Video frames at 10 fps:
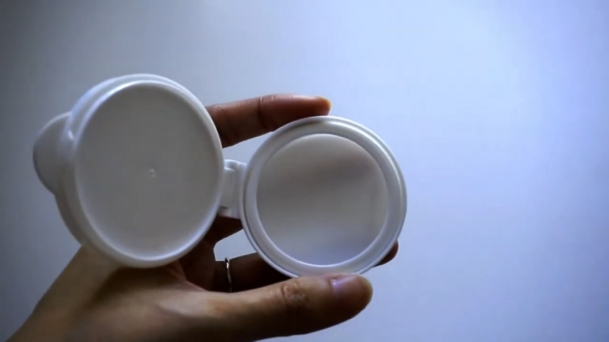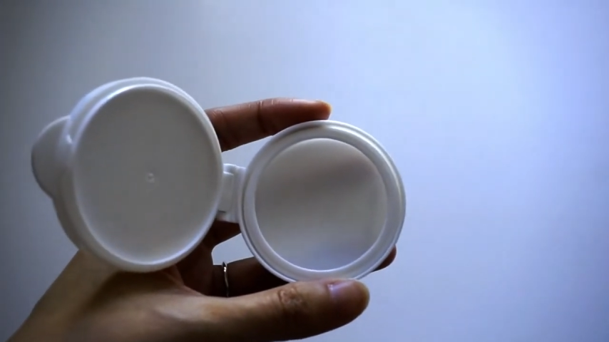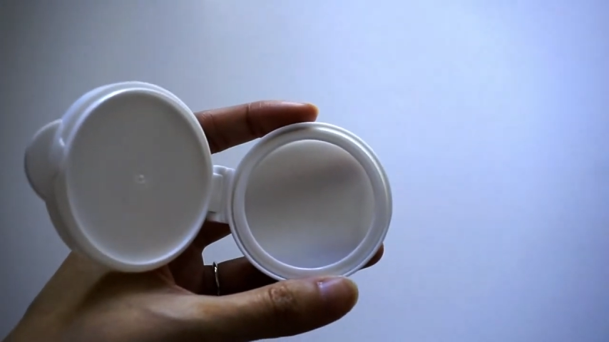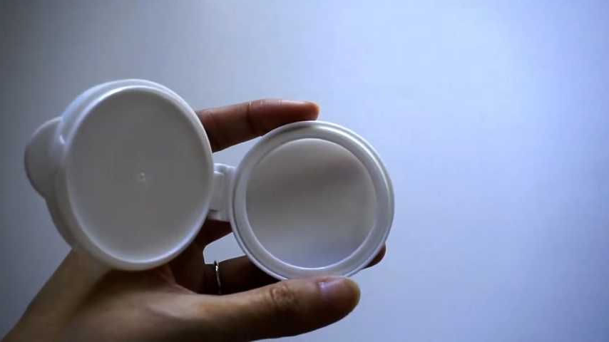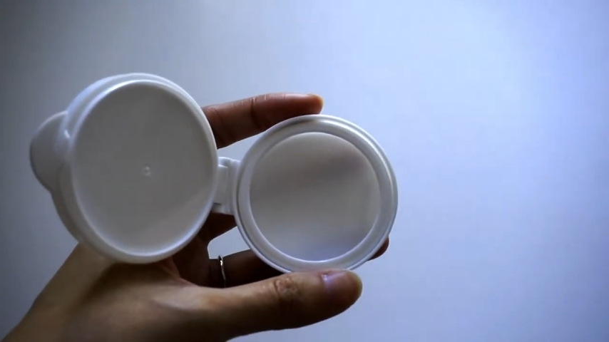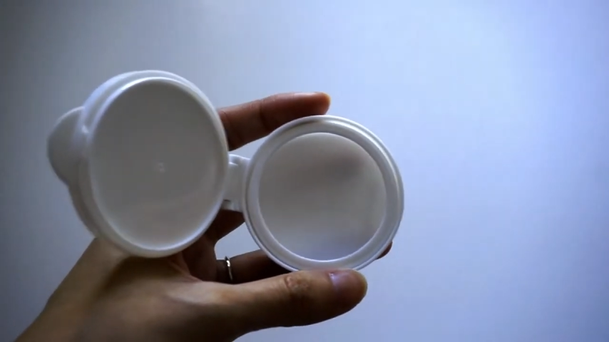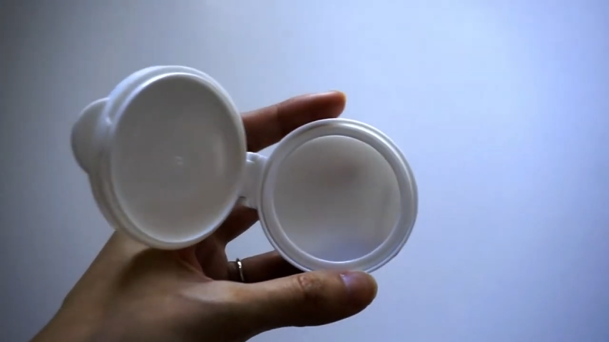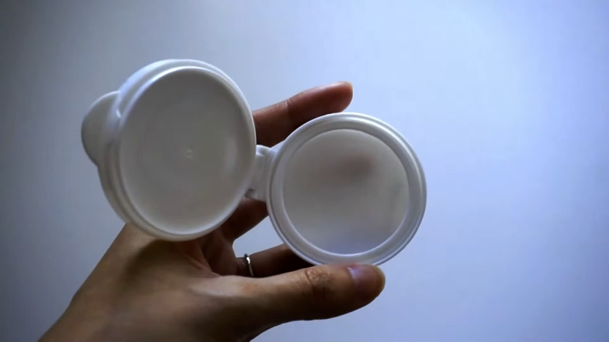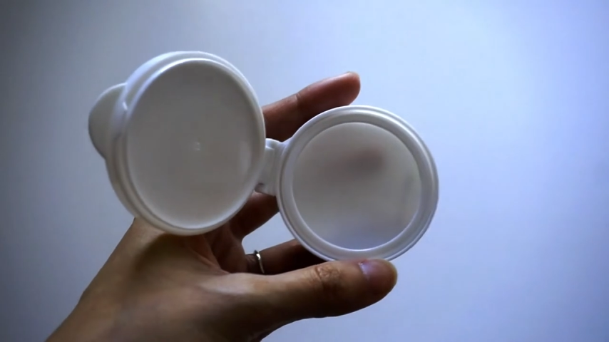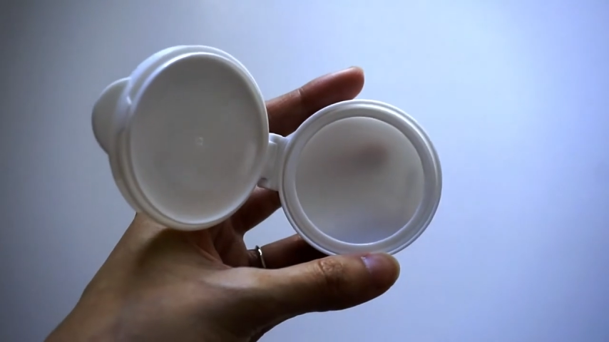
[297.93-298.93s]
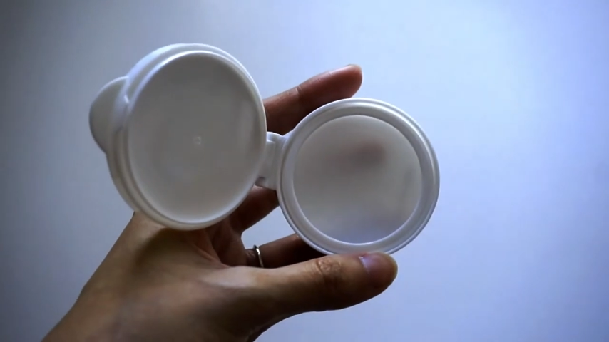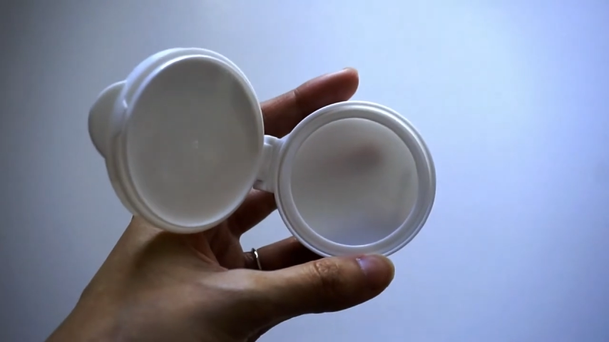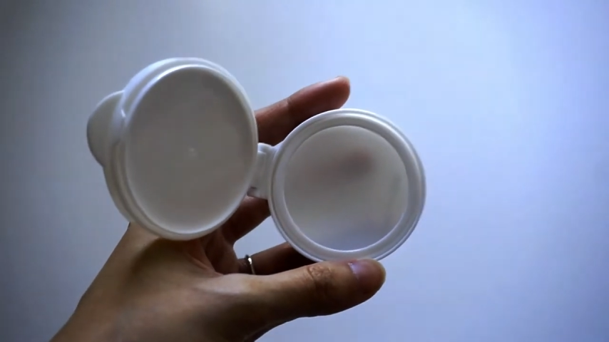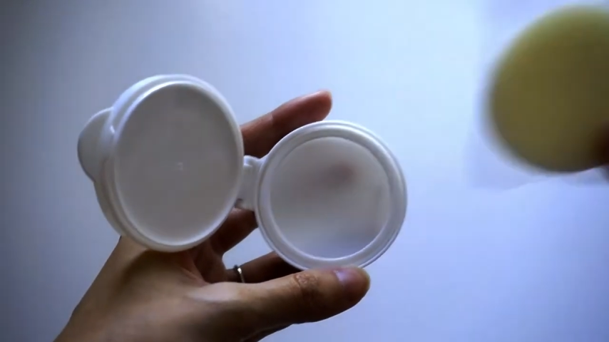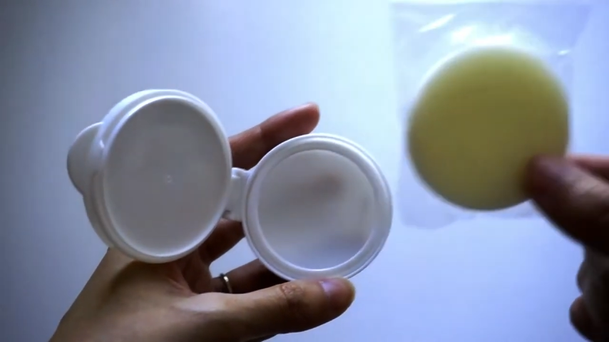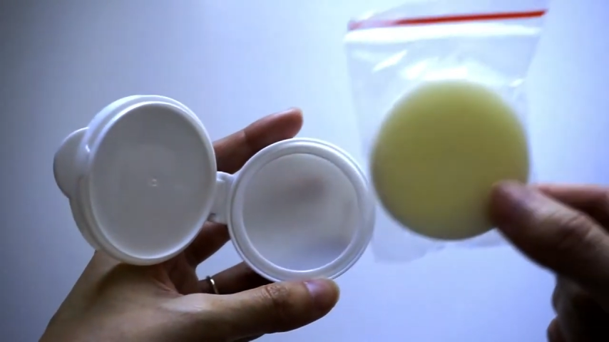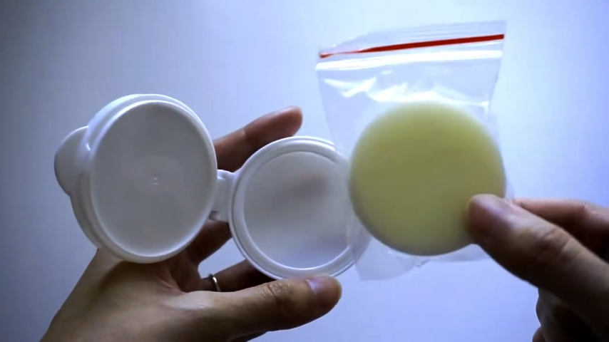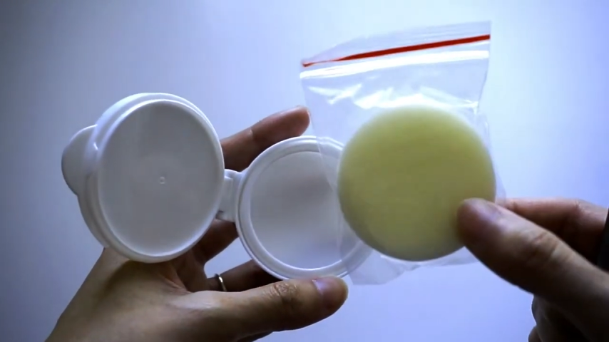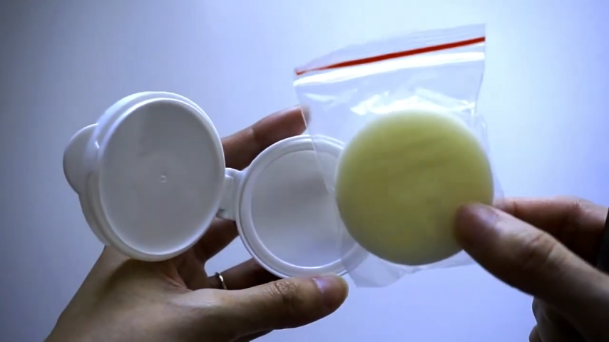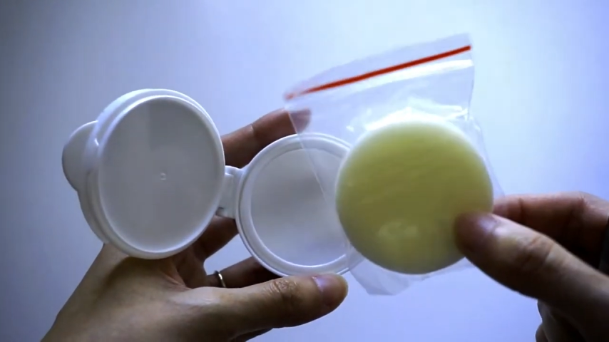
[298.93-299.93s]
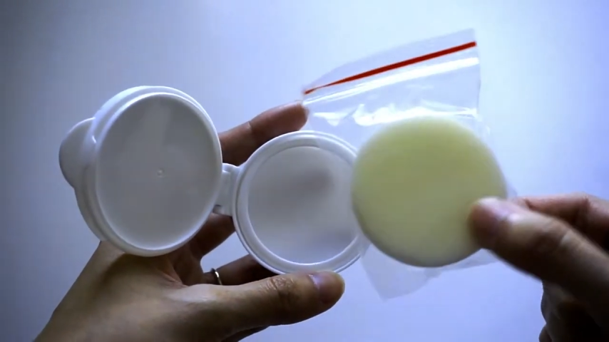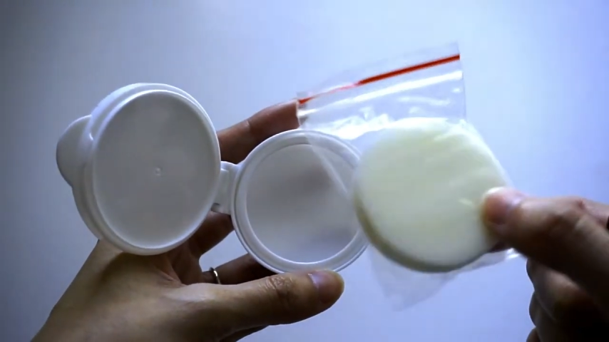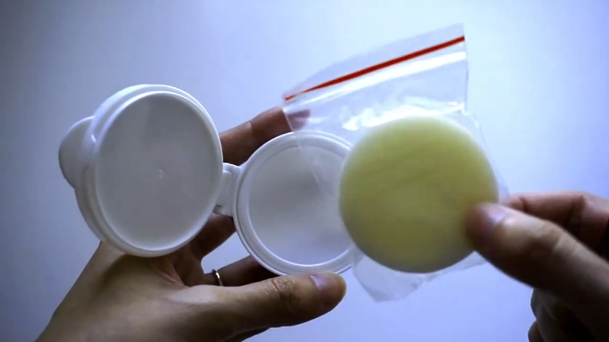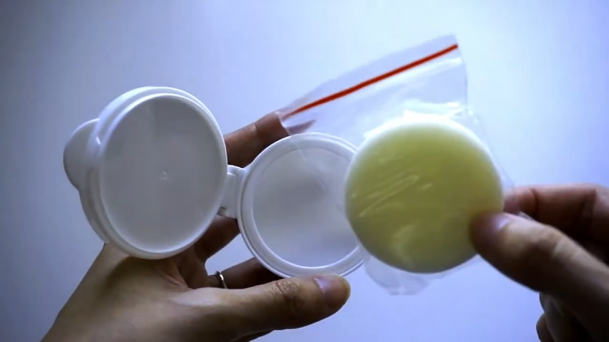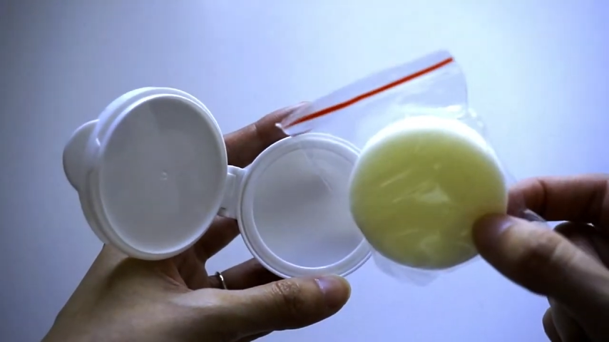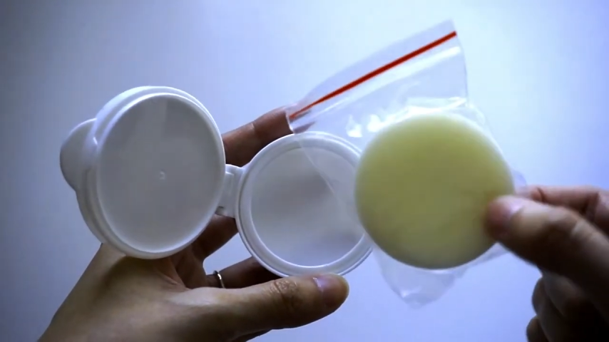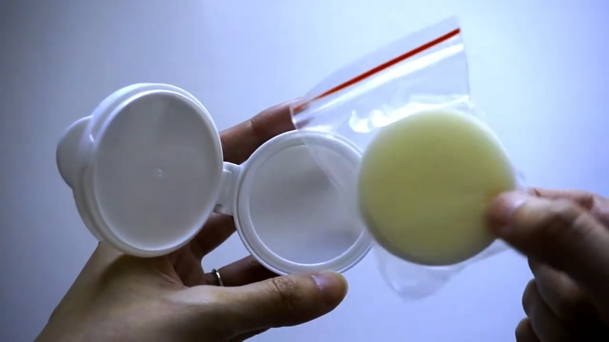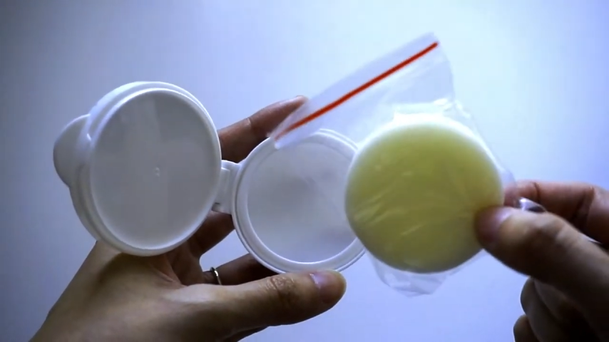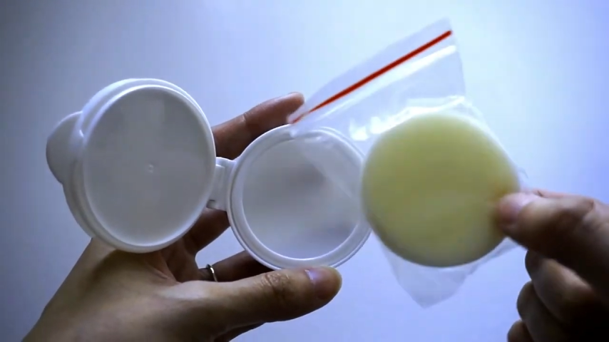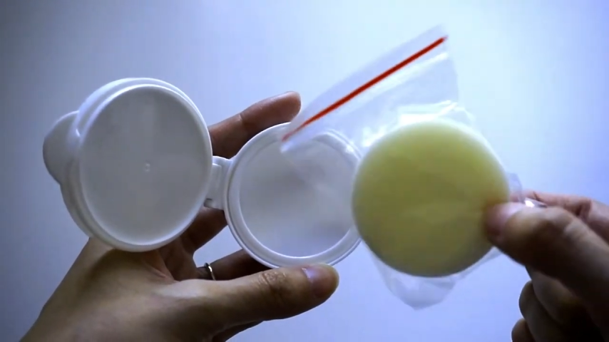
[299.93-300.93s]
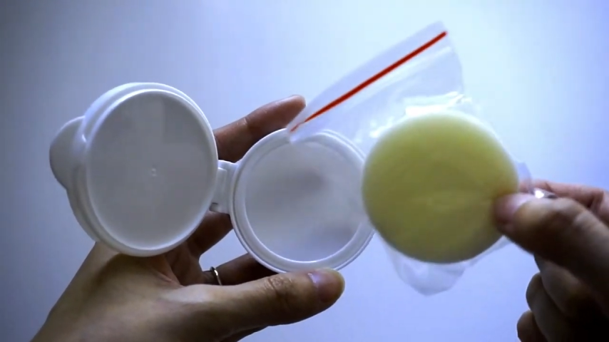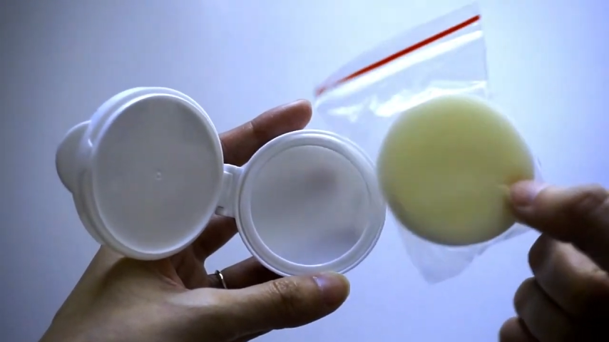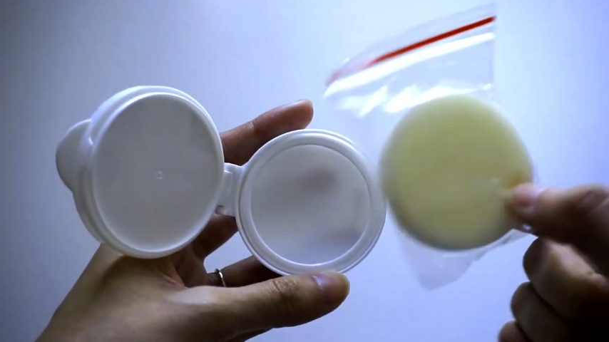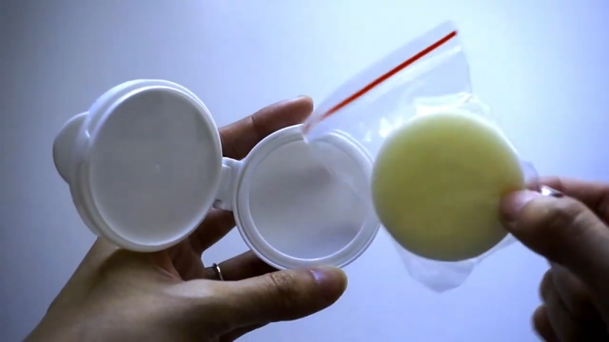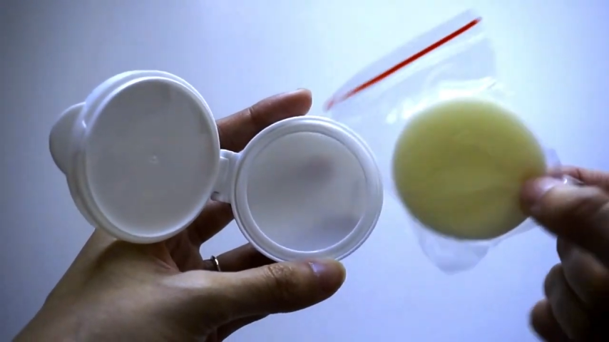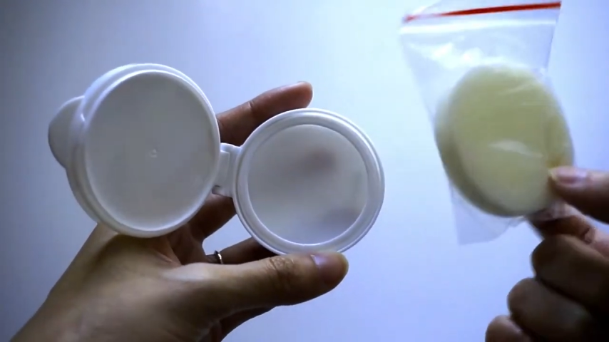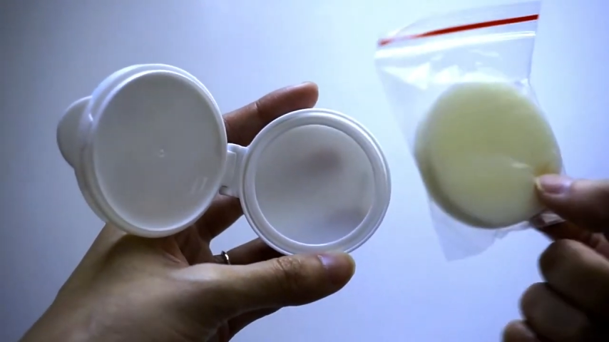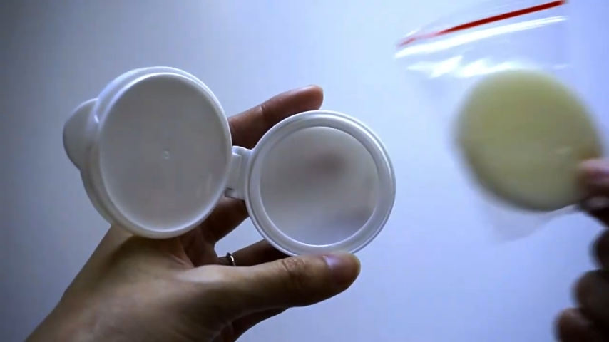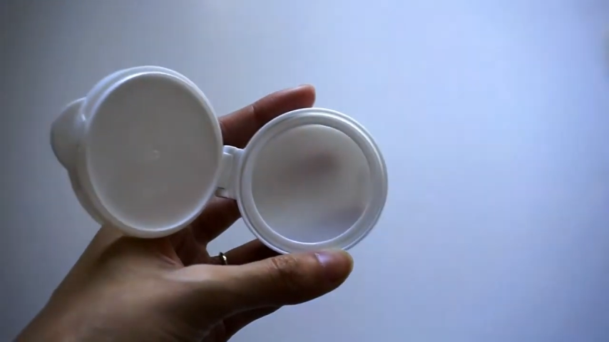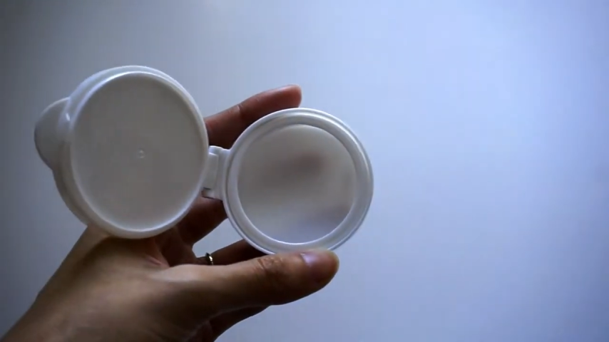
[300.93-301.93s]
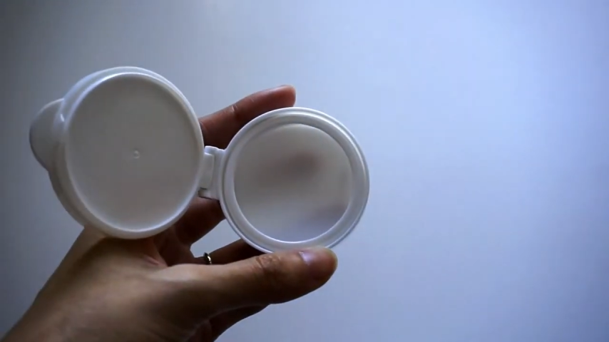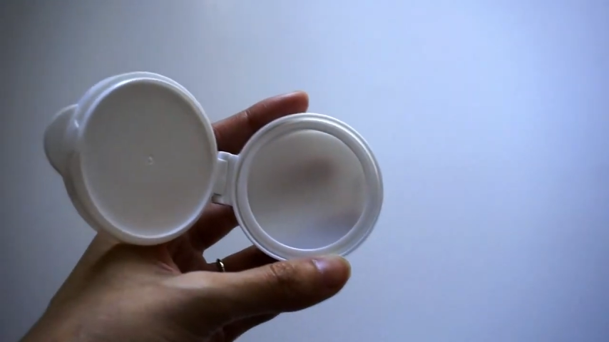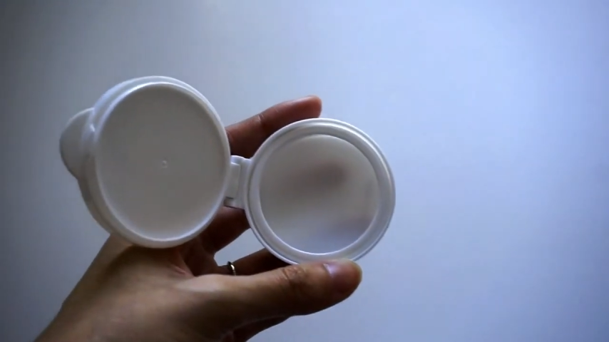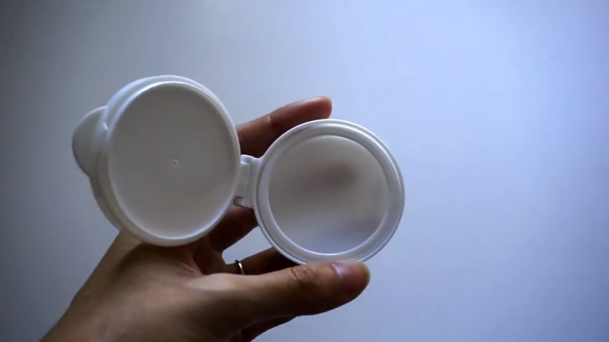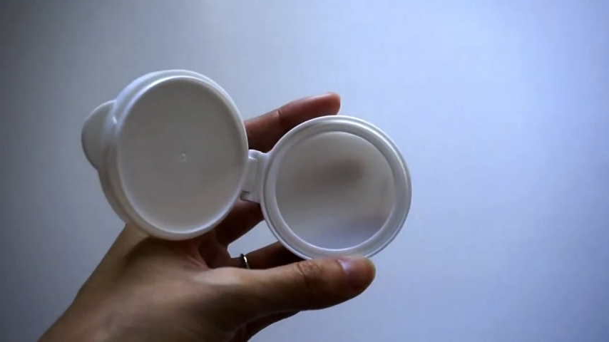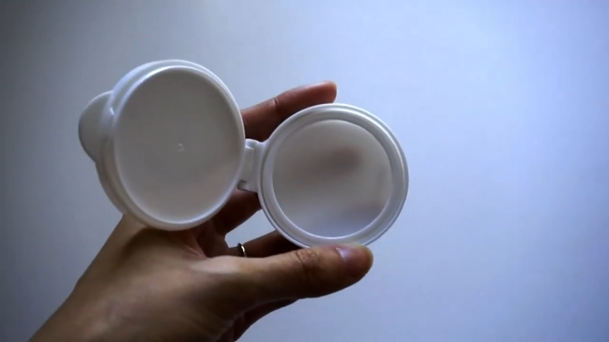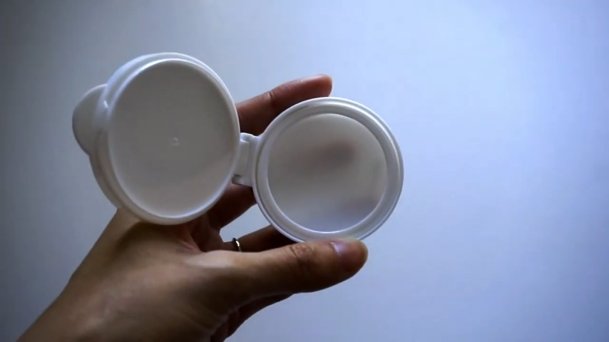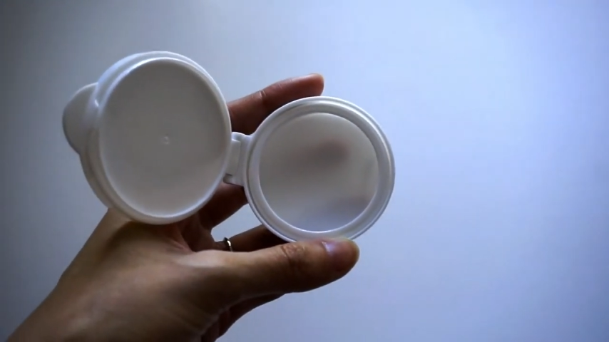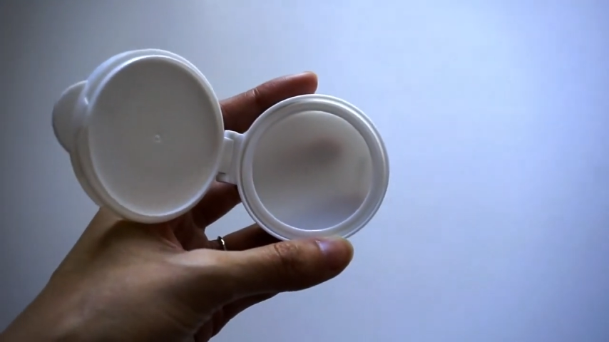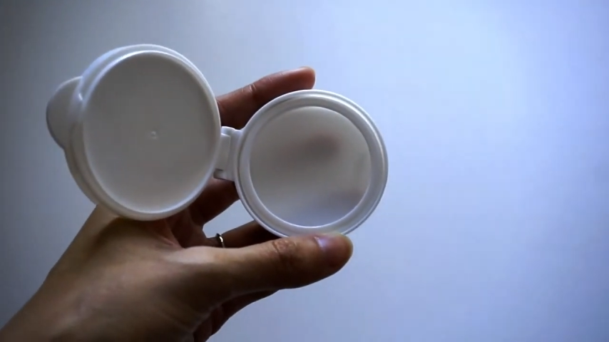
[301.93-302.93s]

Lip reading: (no speaker visible)